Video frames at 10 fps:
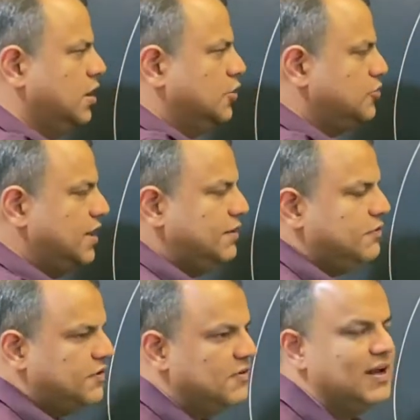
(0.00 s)
So
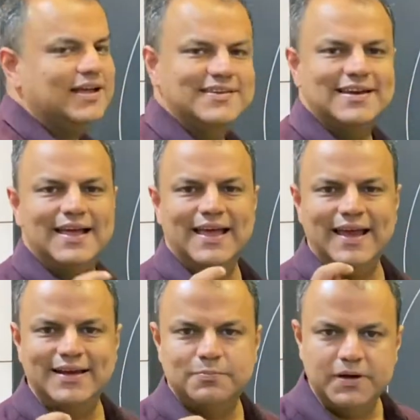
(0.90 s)
8051 has an
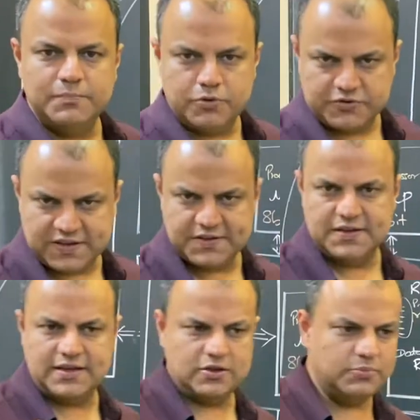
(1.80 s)
8-bit processor.
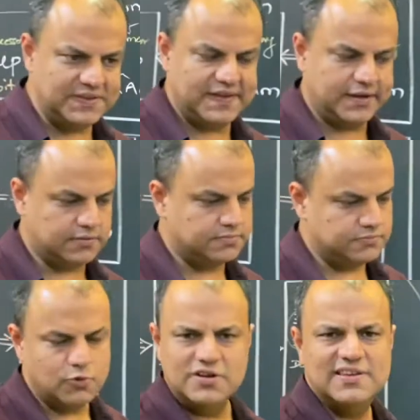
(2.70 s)
That's how we say it.
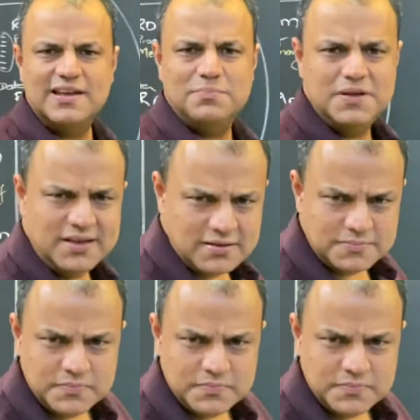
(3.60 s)
What does that mean?